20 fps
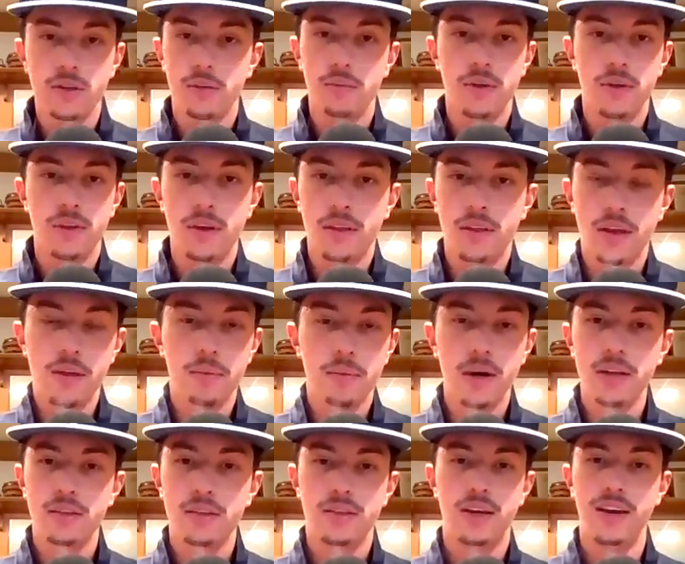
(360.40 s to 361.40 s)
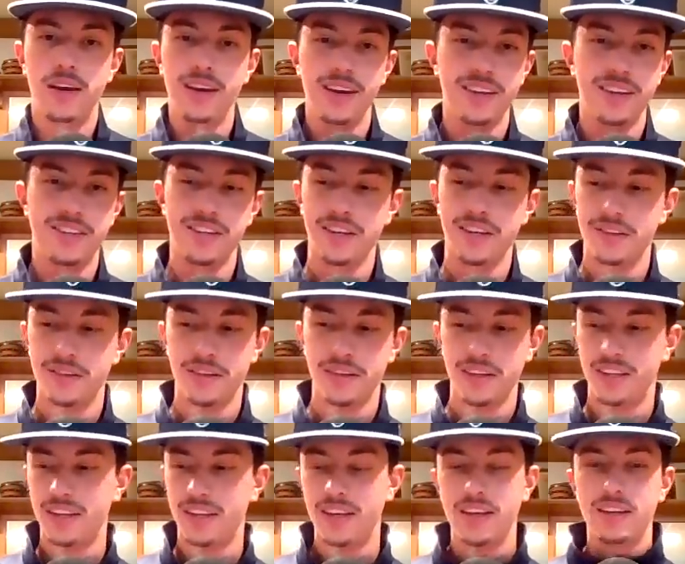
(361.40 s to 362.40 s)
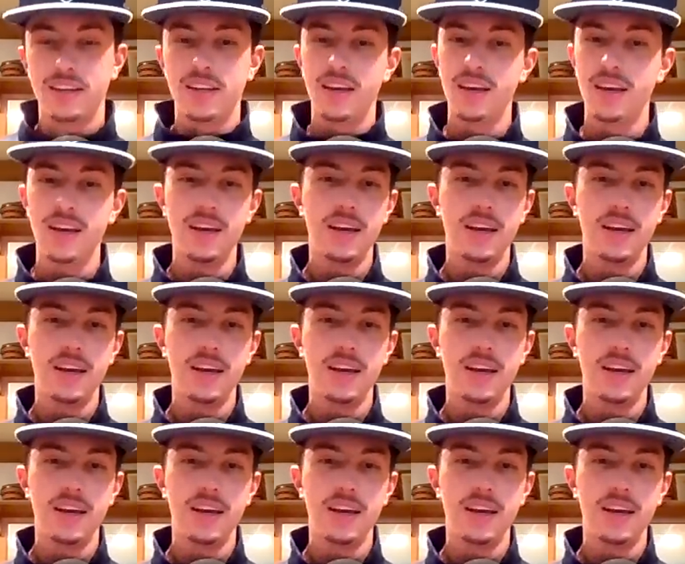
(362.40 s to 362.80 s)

I mean, they might see each other again